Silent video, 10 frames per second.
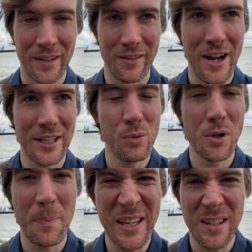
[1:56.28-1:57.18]
right? You want
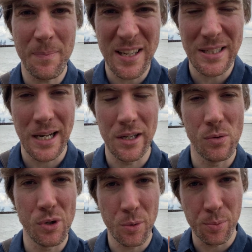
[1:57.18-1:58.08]
to beat the bestseller. You
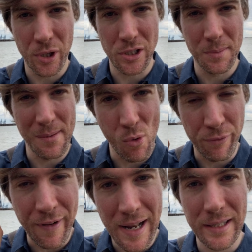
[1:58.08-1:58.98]
want your product to be more
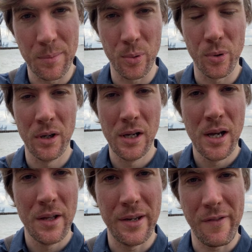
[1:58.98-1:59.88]
valuable
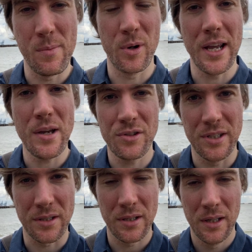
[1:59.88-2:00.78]
than everybody
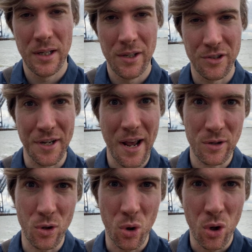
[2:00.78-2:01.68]
else's. So now
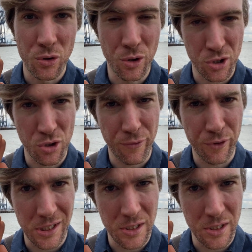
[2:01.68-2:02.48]
you're not just offering a